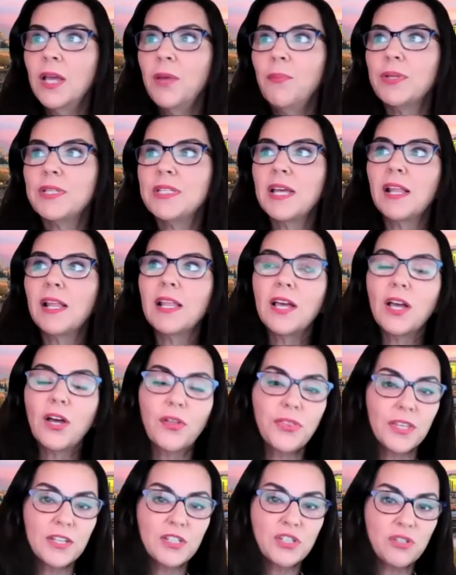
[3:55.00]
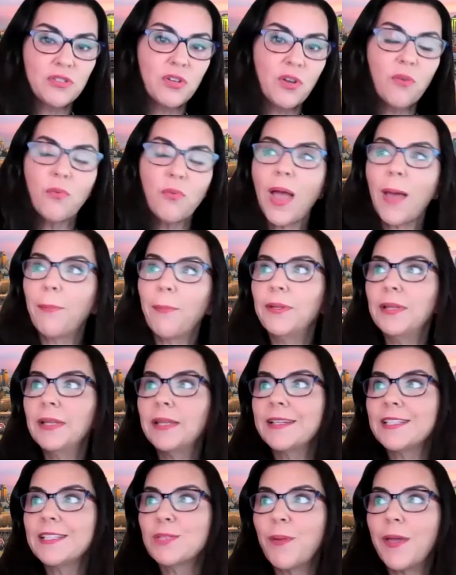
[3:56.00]
But telehealth, as you know,
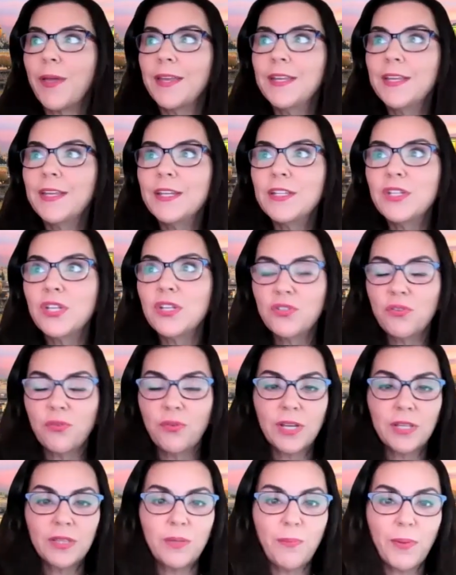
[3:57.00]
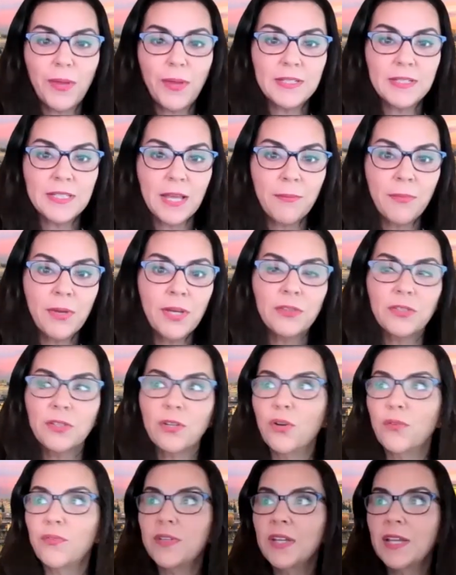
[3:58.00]
rapidly expanded during the pandemic, the
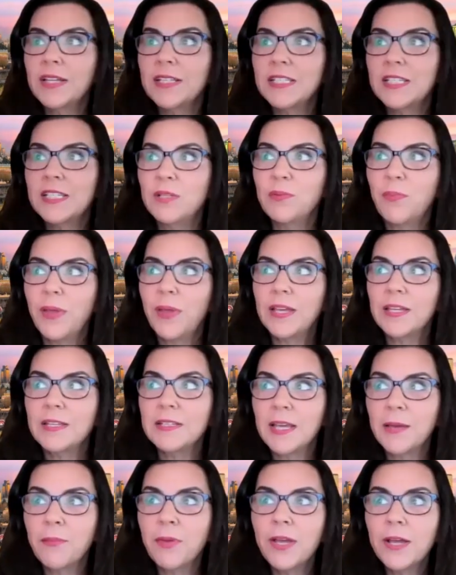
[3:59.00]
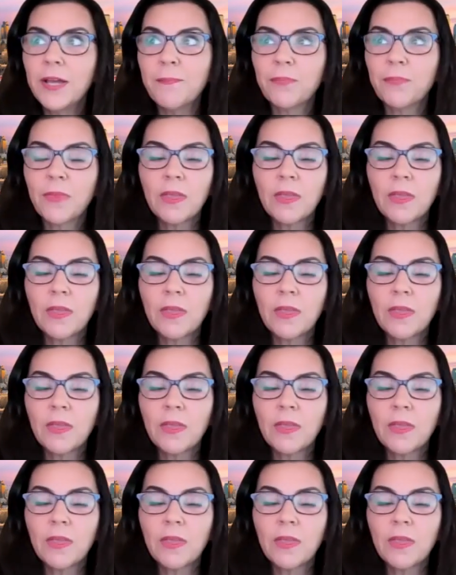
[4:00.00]
COVID 19 pandemic,